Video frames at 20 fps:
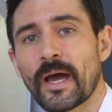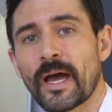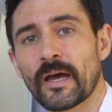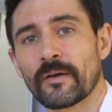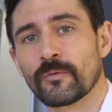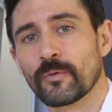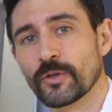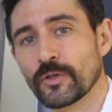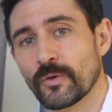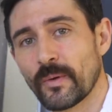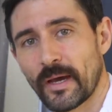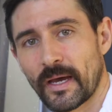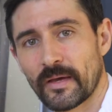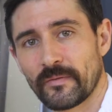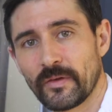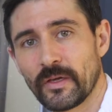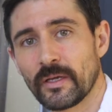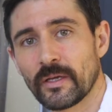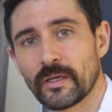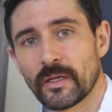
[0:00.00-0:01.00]
have when you
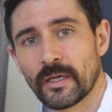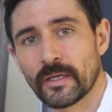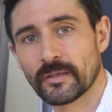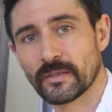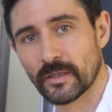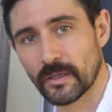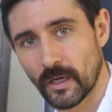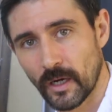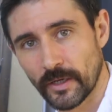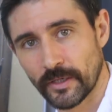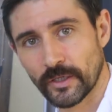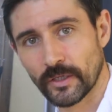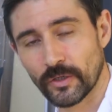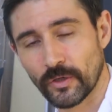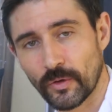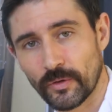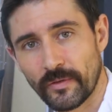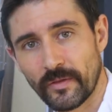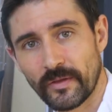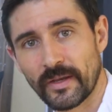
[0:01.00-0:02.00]
have it and to cut it
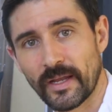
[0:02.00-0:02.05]
and go to the